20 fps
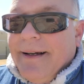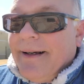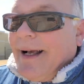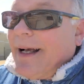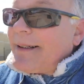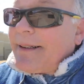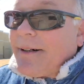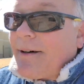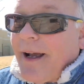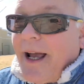
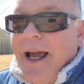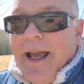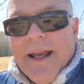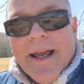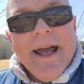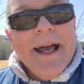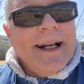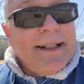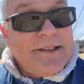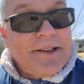That's
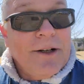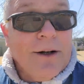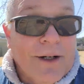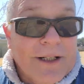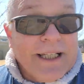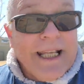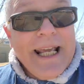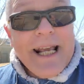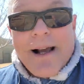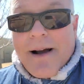okay. It's still
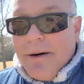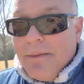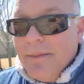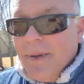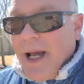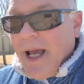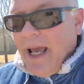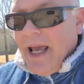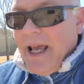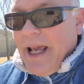an income.
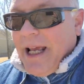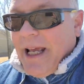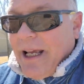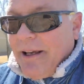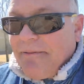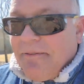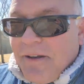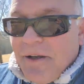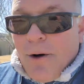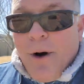
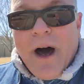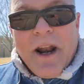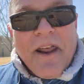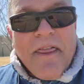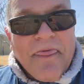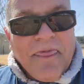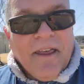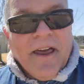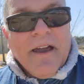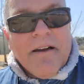If you are a
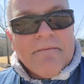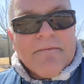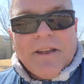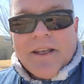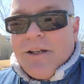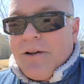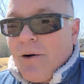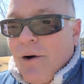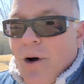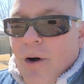thief
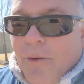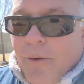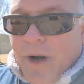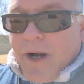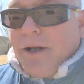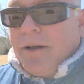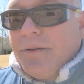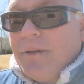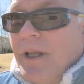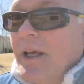that you go
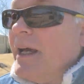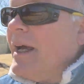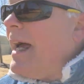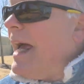around